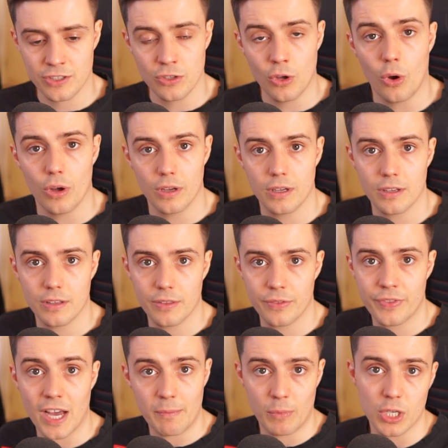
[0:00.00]
not
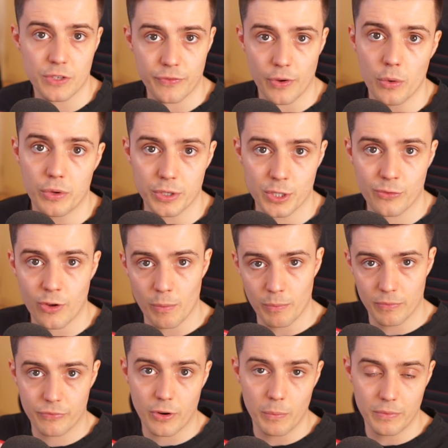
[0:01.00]
that much focus
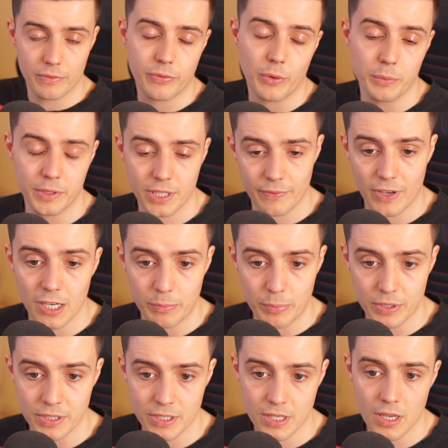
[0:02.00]
from the
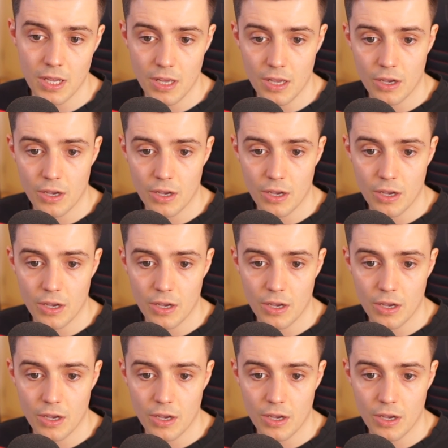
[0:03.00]
developers